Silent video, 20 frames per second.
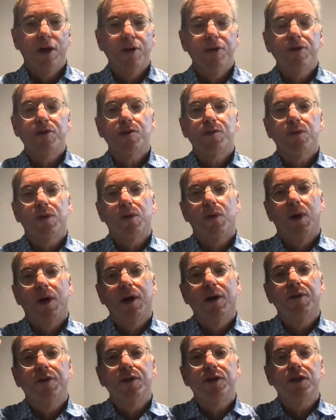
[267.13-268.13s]
Others
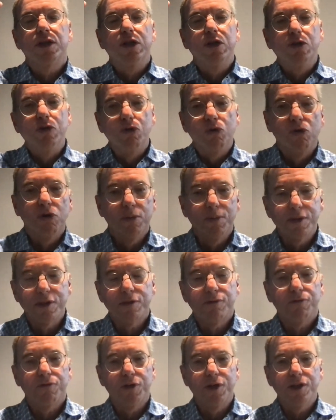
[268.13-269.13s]
require this
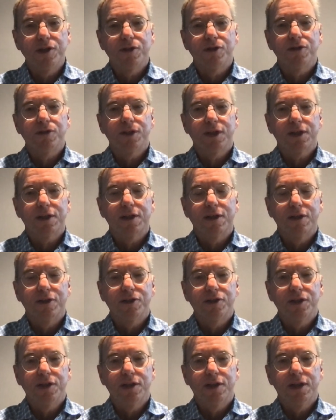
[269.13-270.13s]
enormous freezer
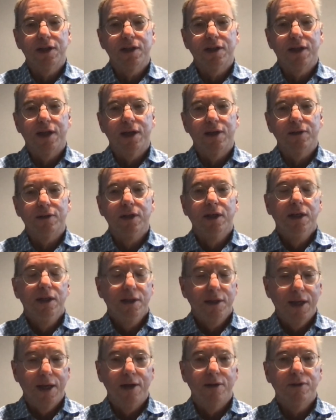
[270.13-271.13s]
technology to get now
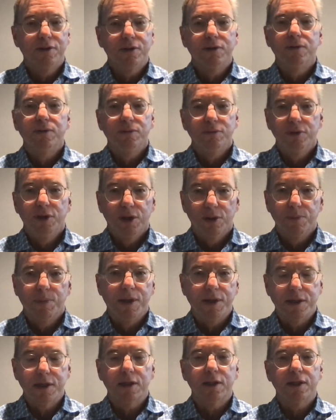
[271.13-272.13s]
down to
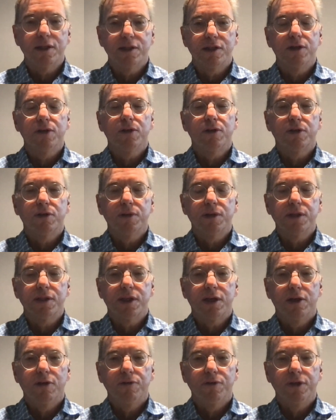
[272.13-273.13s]
basically 0 degrees
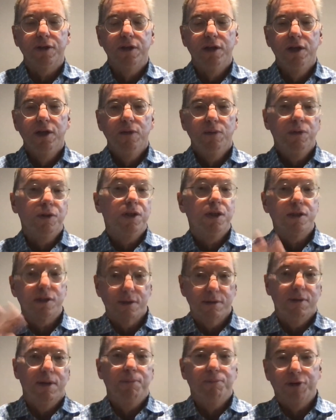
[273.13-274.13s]
Kelvin, which
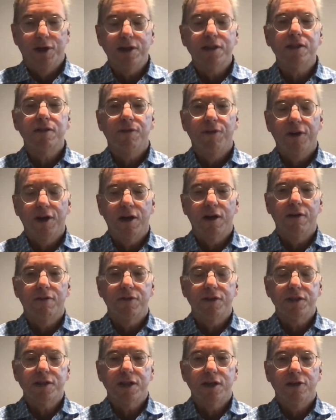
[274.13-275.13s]
is impressive in and
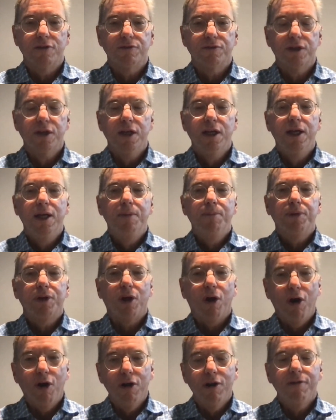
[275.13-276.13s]
of itself.
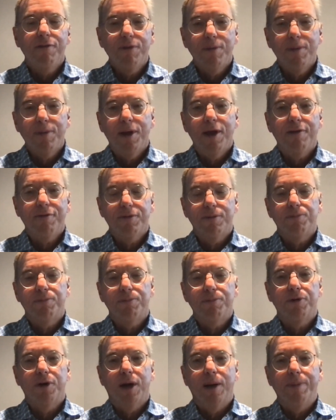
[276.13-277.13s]
But all of them have the
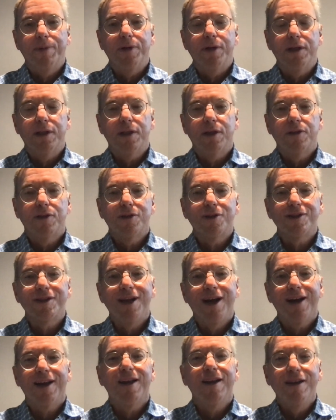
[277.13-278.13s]
property that there's
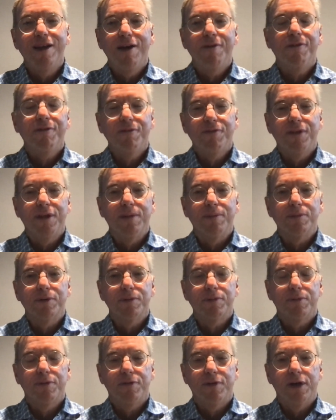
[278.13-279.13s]
not enough of them to
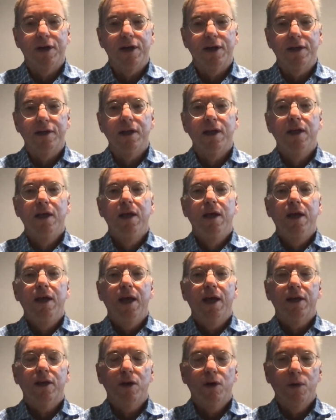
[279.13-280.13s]
provide
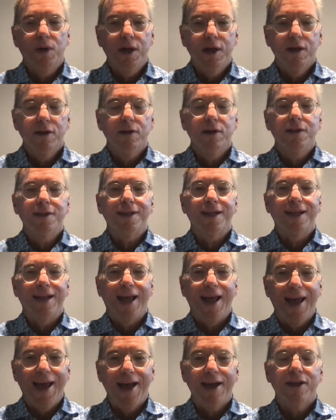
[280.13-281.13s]
a coherent and
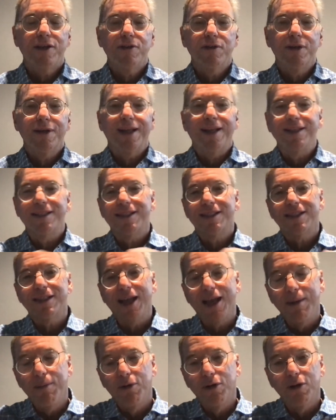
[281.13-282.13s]
accurate and
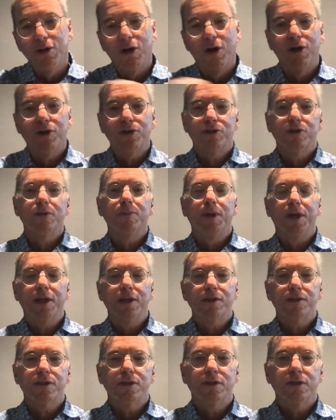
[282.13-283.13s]
stable long-term
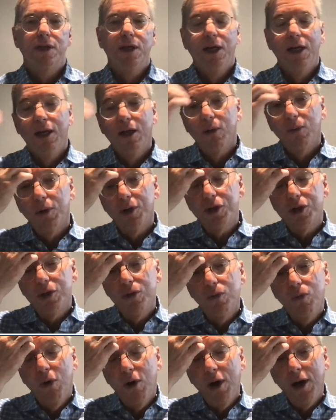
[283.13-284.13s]
answer. What
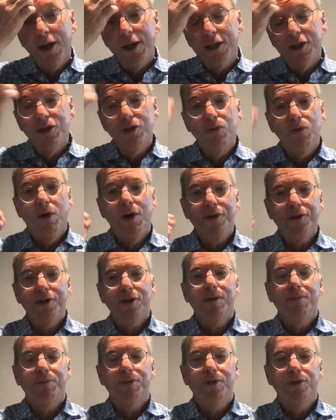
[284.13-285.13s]
you want is you want the
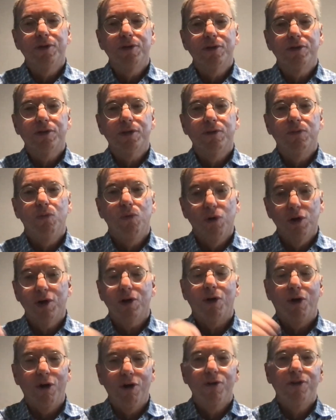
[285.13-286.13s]
computer to
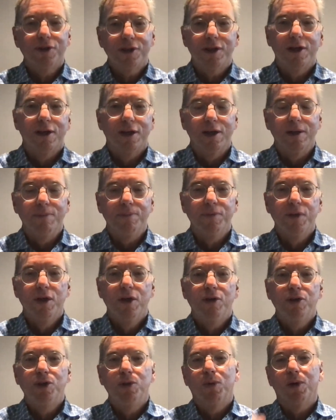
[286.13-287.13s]
work all the time.
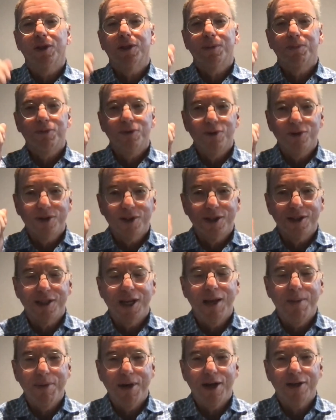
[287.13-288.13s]
You want it to produce the
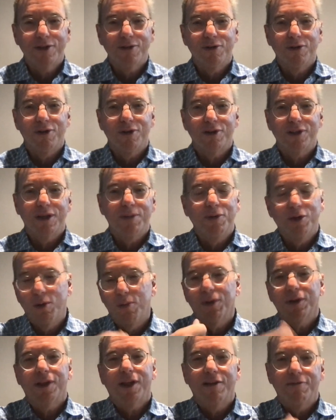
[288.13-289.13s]
same actor all the time. You
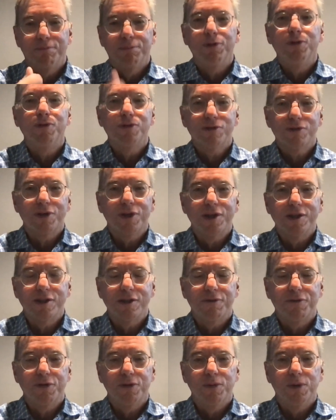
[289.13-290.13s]
don't want it to have blue
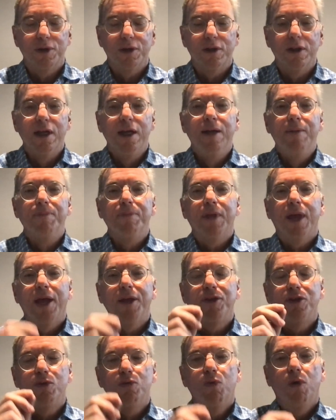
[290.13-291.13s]
screens, if you will.
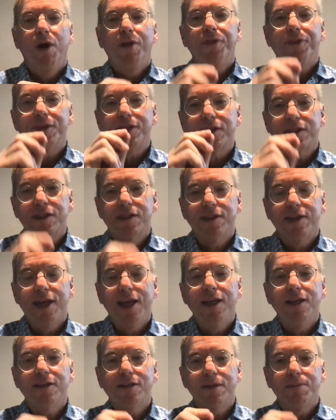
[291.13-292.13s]
And you want the
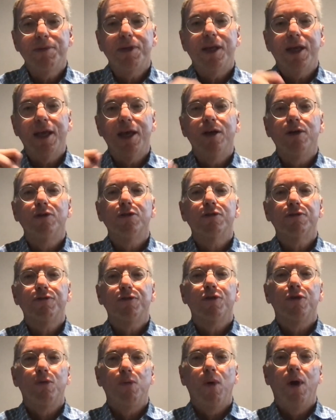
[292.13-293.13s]
state to be held
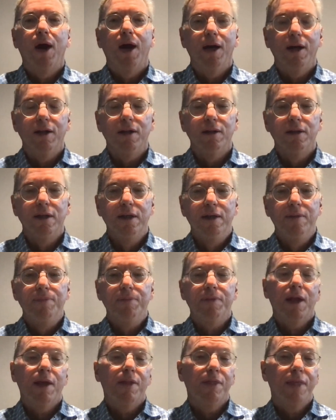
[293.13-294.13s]
for a while.
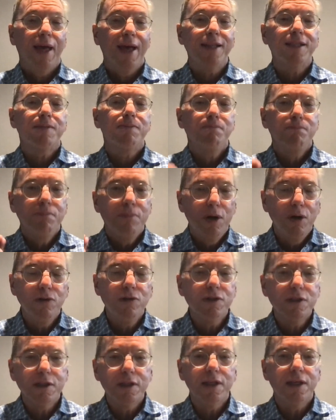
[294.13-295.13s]
And that's
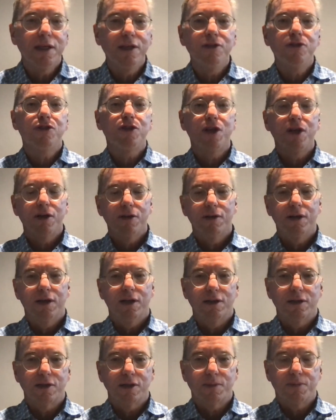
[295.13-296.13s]
mostly
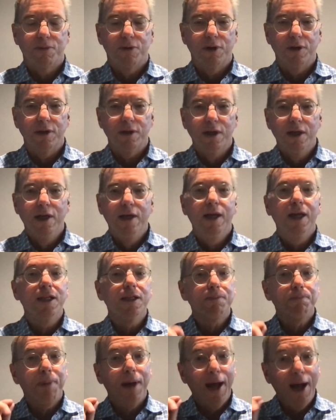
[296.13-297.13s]
engineering at this point.
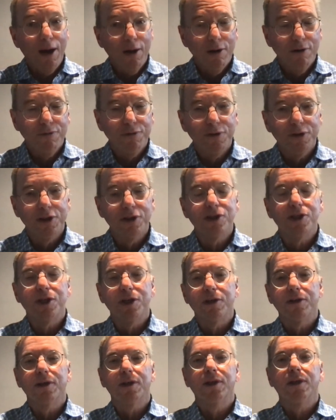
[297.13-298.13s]
It's powerful
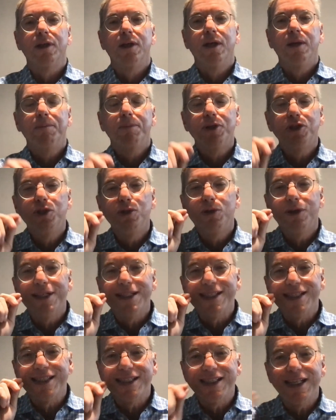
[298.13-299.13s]
engineering, but you
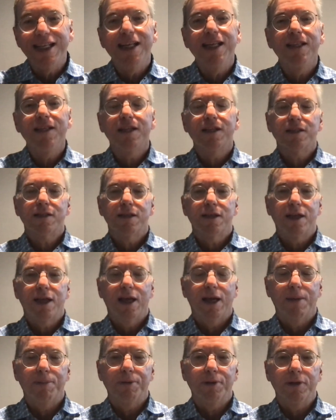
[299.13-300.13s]
can see that it's going to
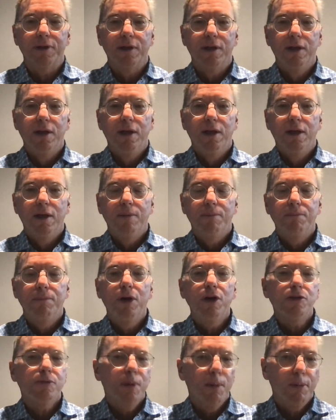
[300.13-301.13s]
happen.
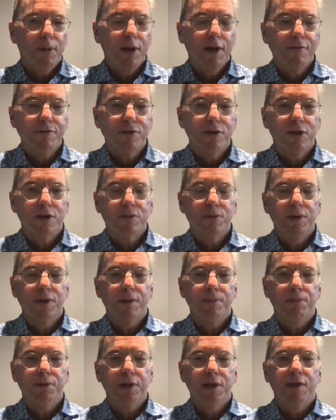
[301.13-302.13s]
Most people I've talked
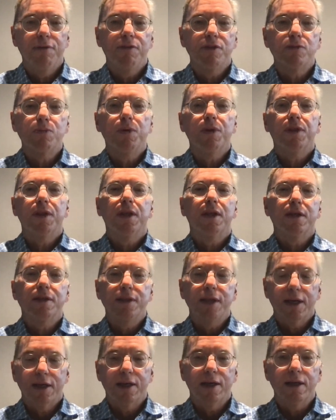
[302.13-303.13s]
with believe it's within a
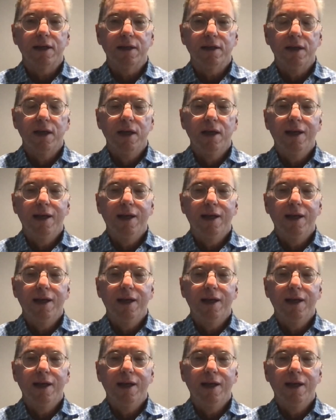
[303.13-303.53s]
decade.